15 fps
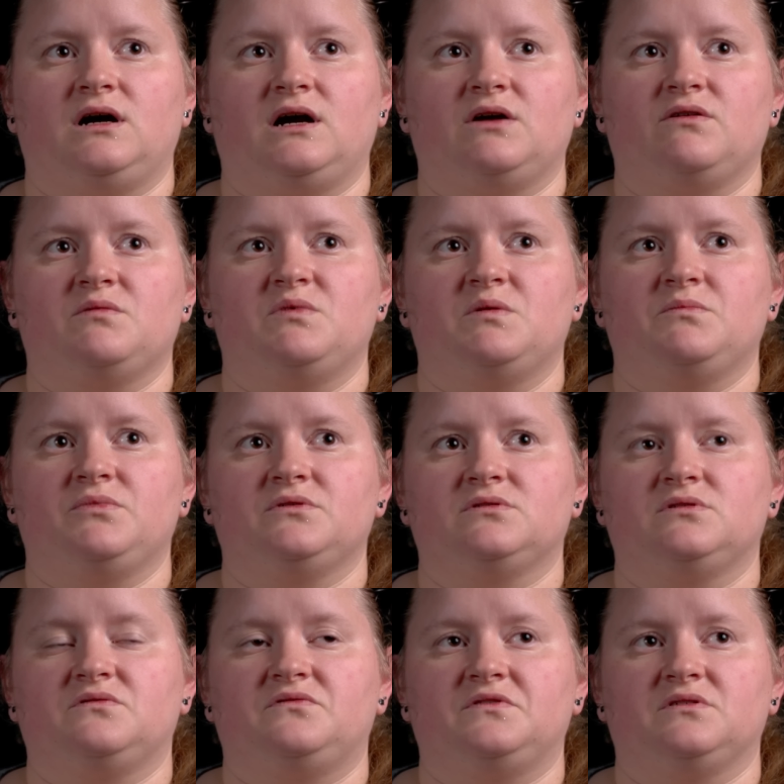I remember
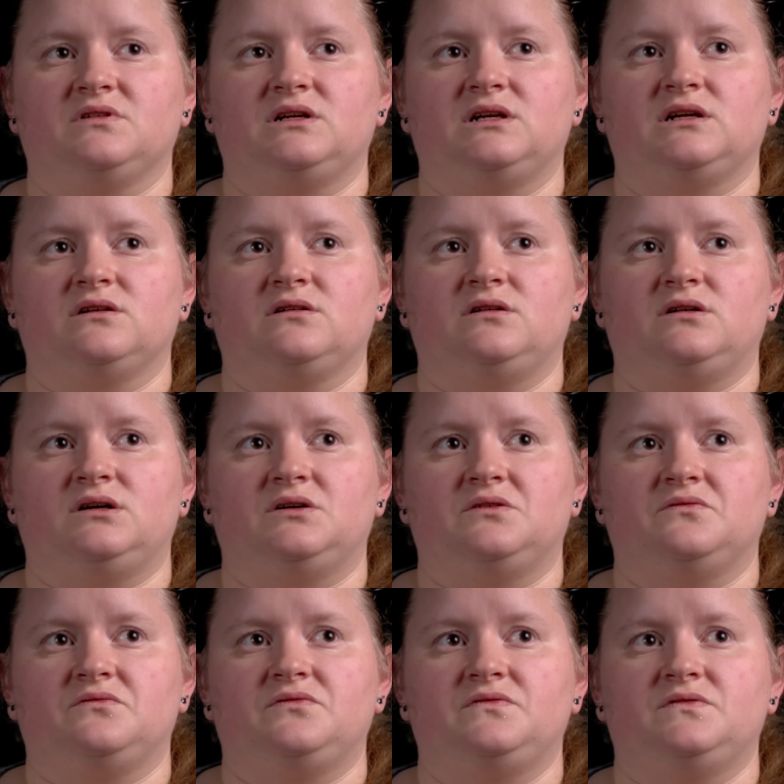the feeling
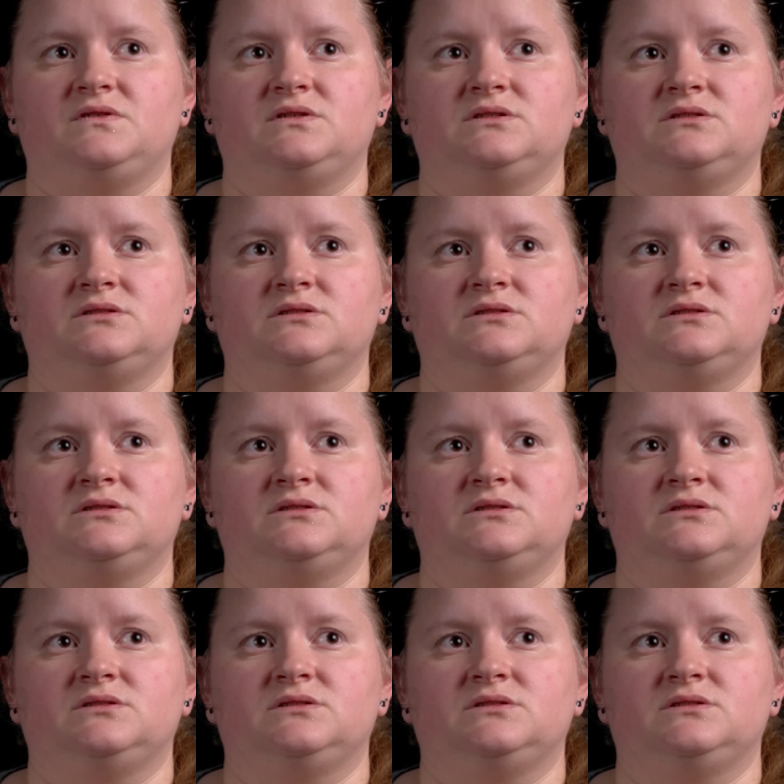of